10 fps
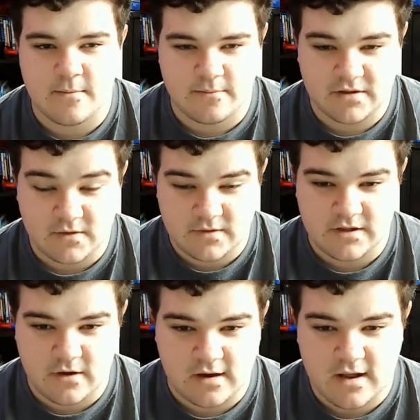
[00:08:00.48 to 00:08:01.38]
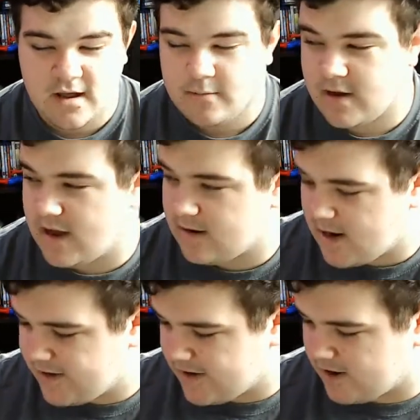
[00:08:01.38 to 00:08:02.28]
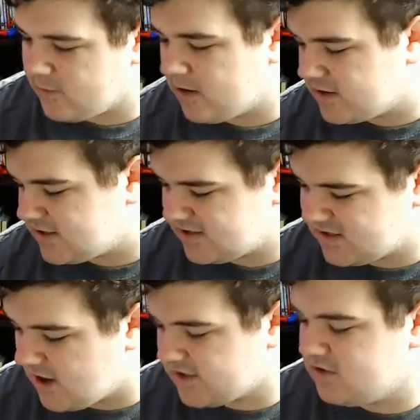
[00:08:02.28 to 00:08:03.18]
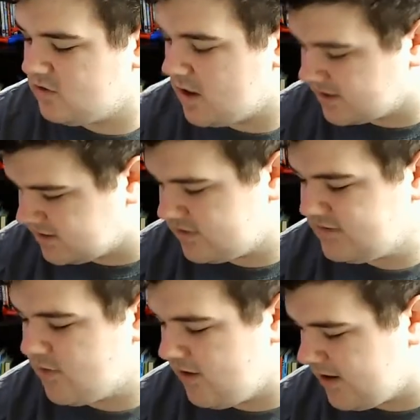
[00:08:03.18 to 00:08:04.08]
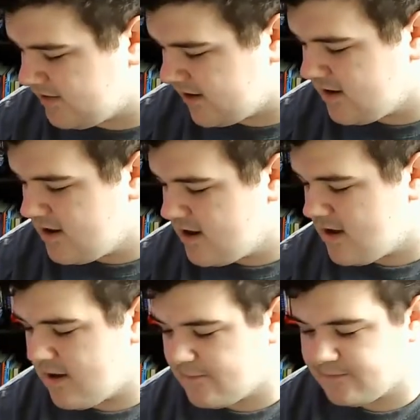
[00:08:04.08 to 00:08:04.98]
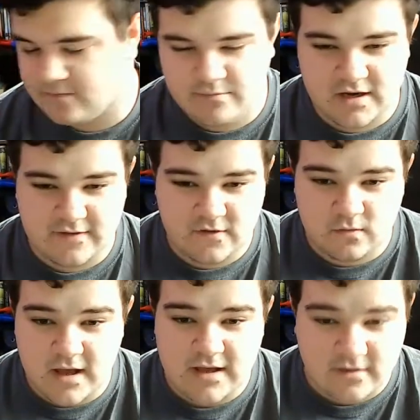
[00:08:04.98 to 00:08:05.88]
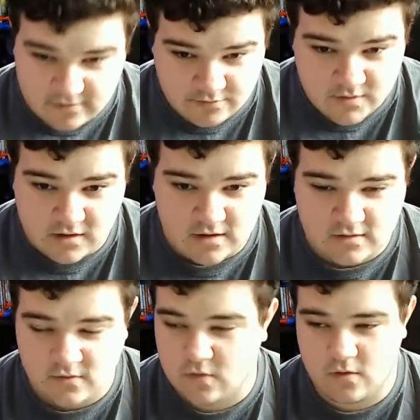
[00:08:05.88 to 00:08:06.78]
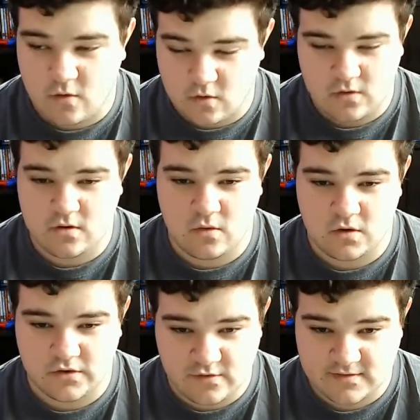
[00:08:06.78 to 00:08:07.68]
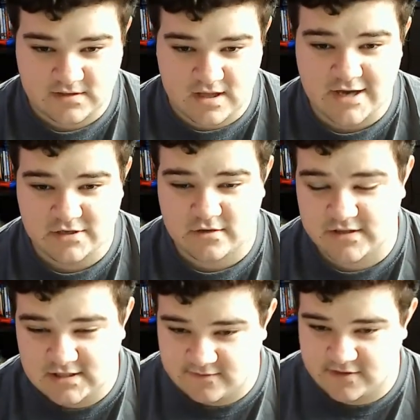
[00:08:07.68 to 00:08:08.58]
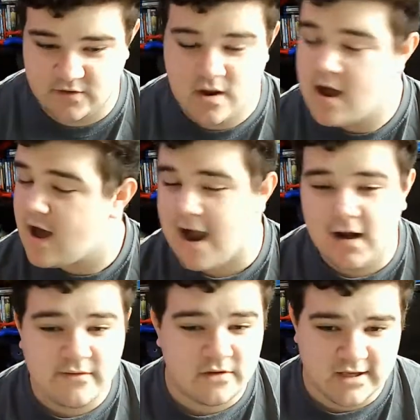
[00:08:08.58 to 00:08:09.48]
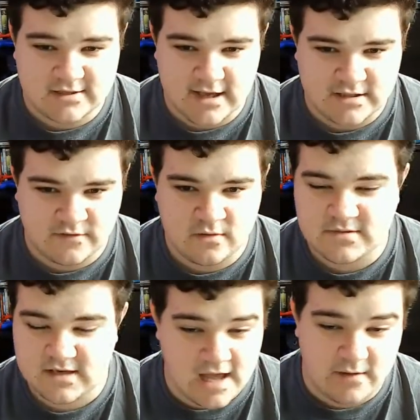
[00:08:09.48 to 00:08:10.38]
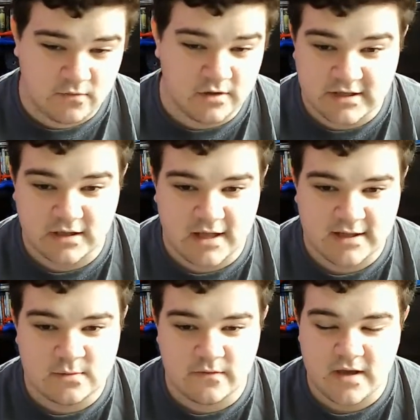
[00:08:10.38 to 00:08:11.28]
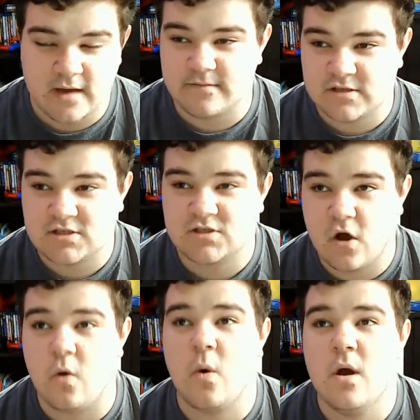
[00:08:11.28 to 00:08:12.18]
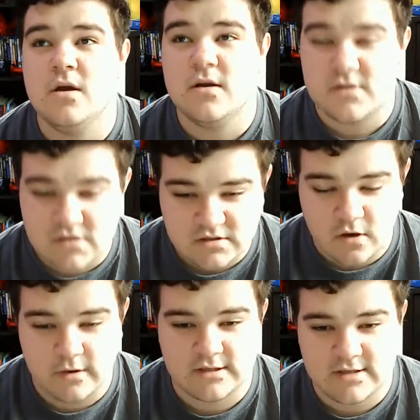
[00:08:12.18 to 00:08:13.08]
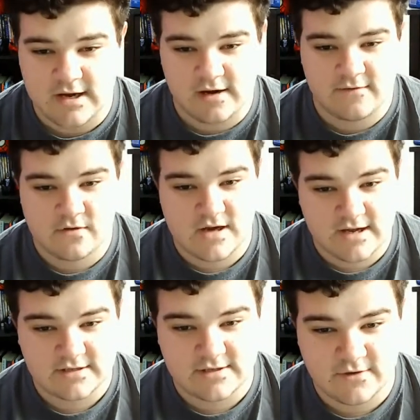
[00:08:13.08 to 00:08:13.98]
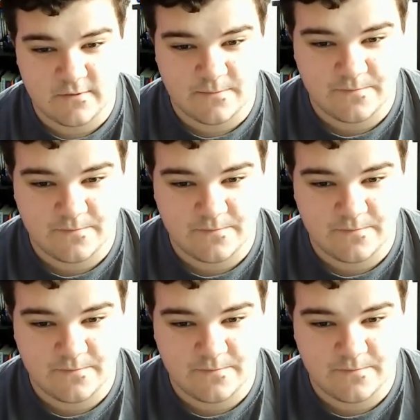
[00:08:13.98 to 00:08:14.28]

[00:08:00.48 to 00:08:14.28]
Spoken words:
but they're really good. But I don't want to talk too long because I don't want to spoil anything. But if you like thriller or horror or slasher, this is for you. I don't even like slasher films, and I really did like this movie. I'm so, so excited for the next two.